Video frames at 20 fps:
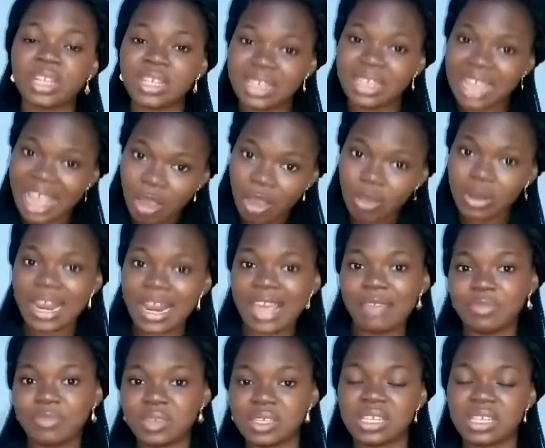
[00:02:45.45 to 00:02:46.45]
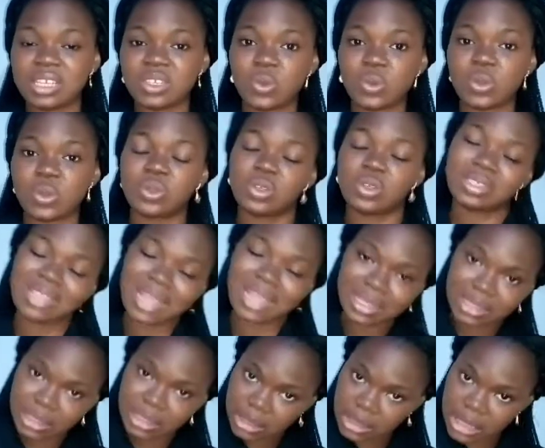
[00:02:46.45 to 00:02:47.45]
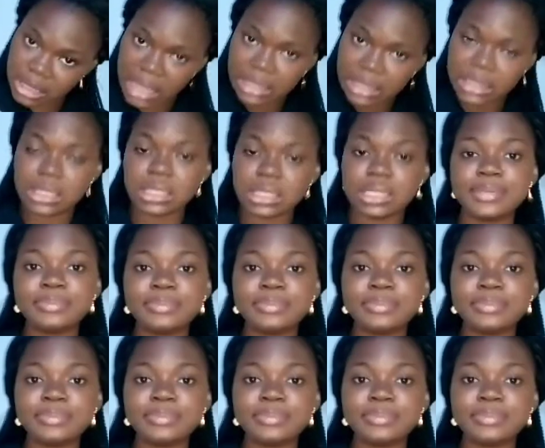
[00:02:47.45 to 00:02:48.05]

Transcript: That online business you want to start it.